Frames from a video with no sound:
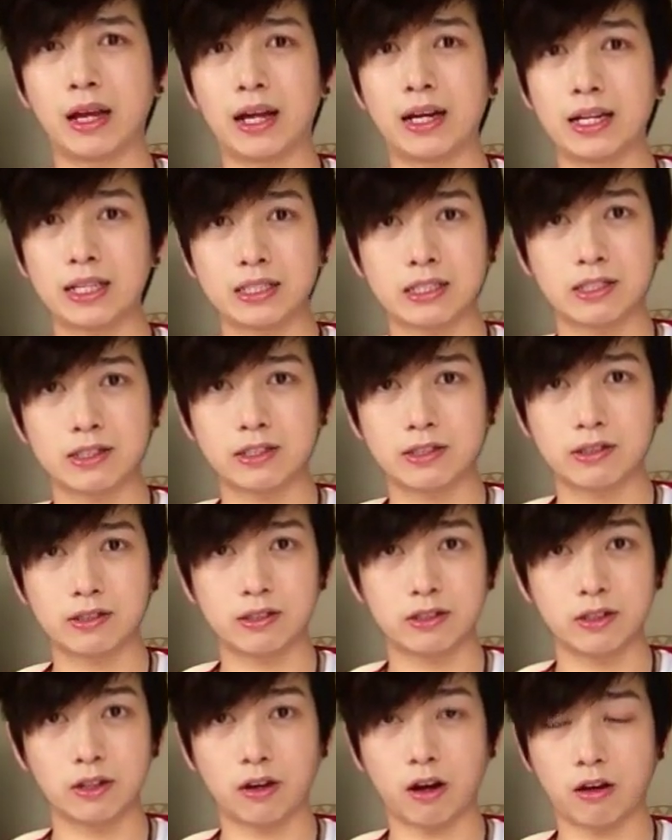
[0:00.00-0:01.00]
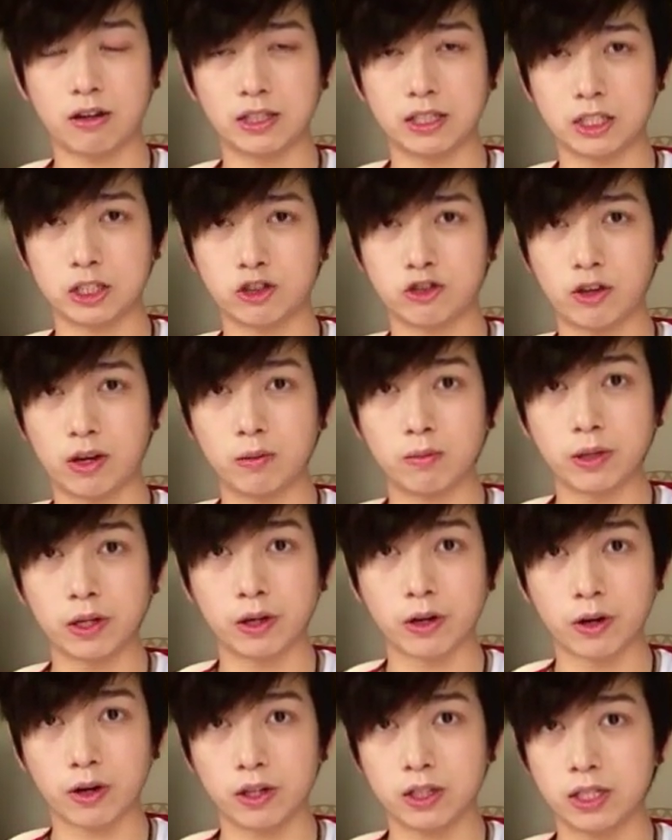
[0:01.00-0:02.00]
unless you got extremely
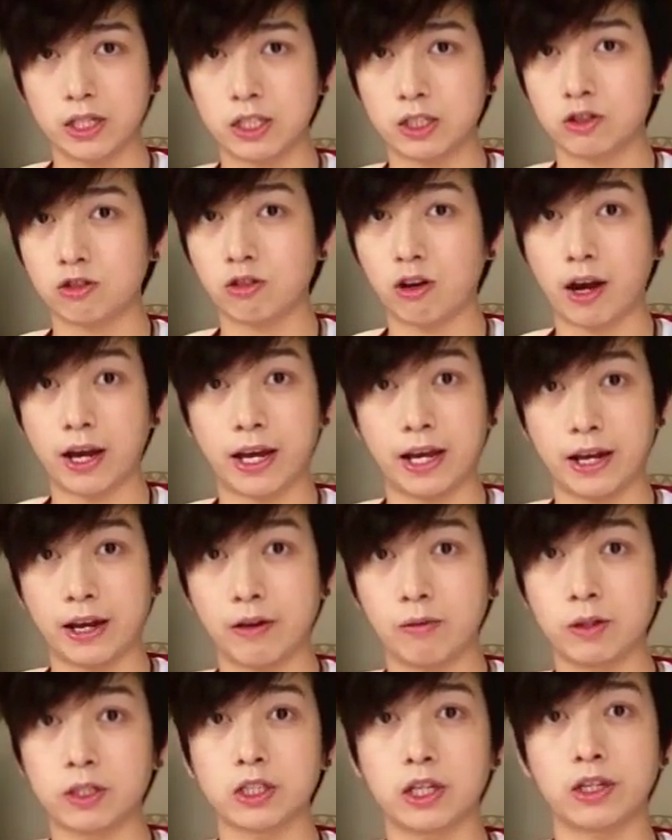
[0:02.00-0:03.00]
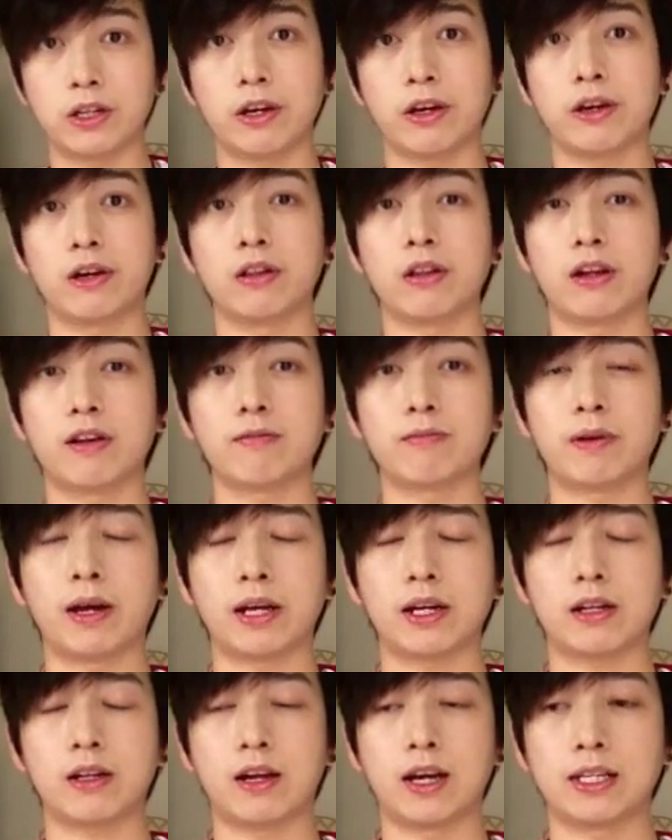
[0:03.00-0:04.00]
curly dry hair, which I know a lot of my
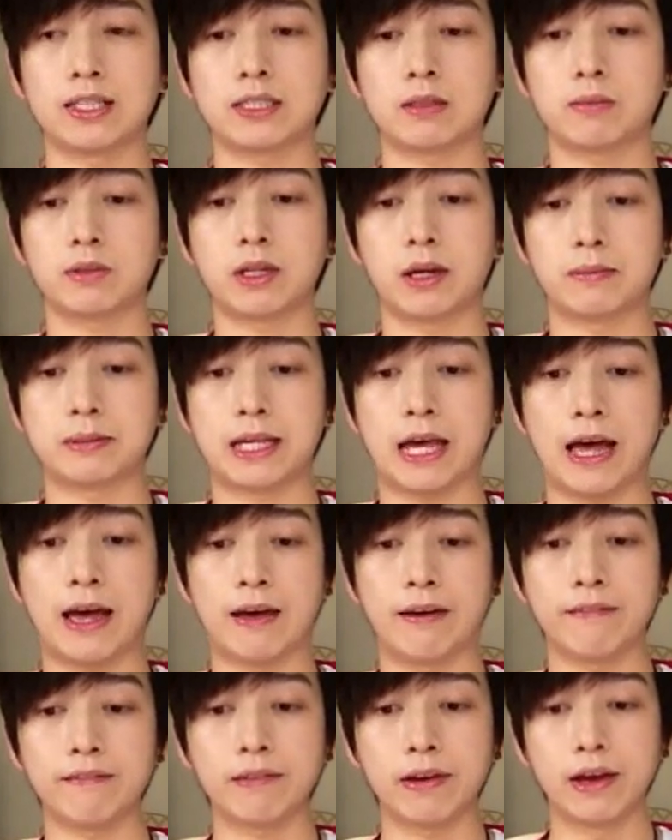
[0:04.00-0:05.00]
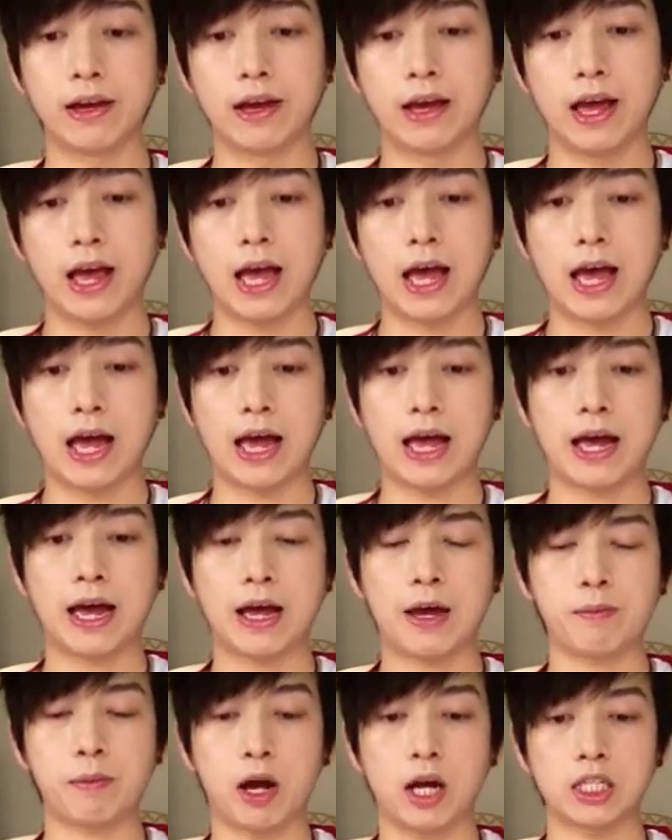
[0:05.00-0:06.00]
clients sometimes have,
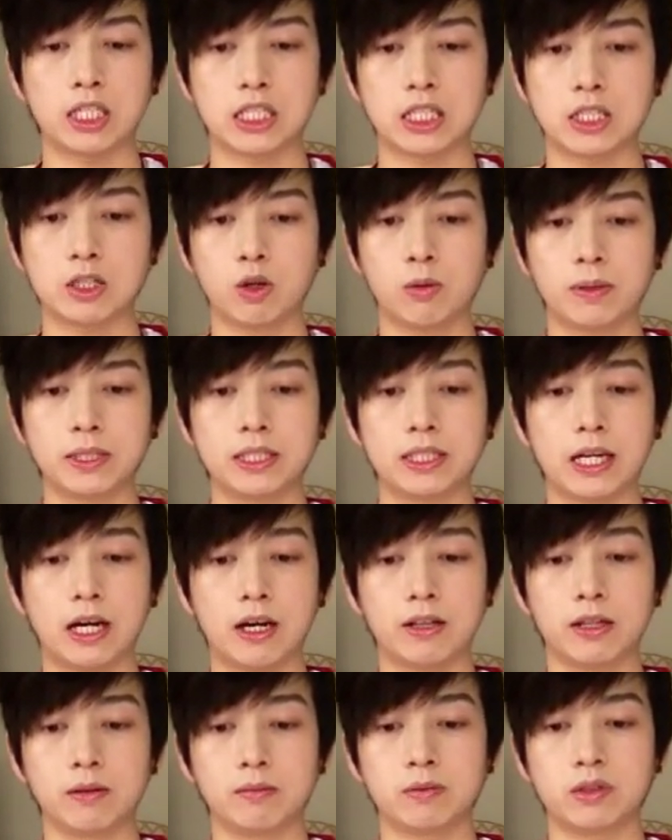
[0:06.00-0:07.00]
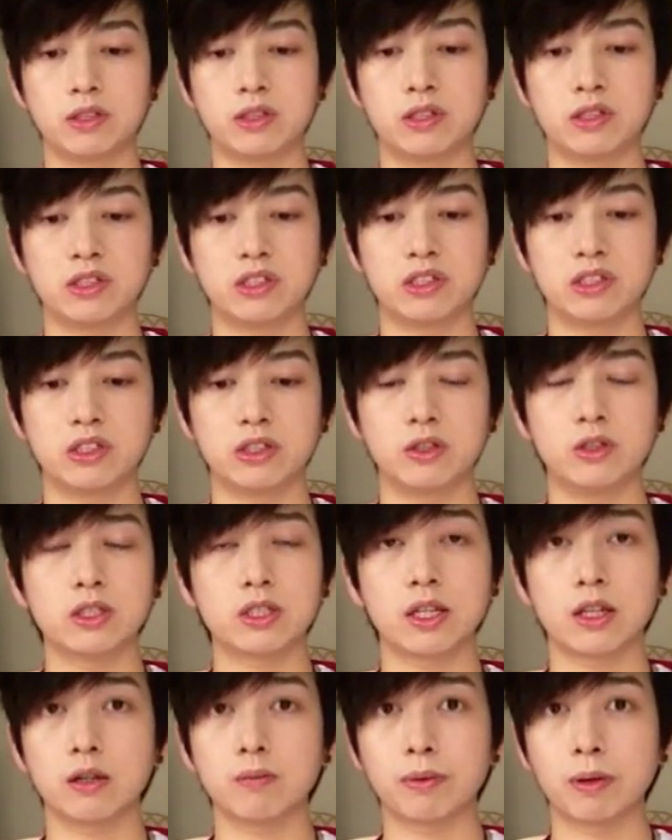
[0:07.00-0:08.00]
I just normally tell them to use
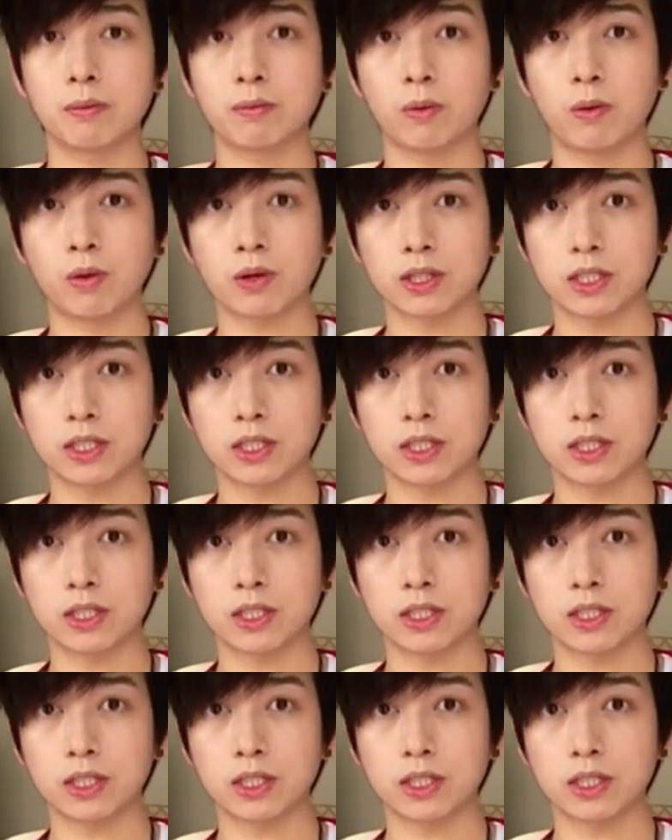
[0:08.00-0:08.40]
a little bit more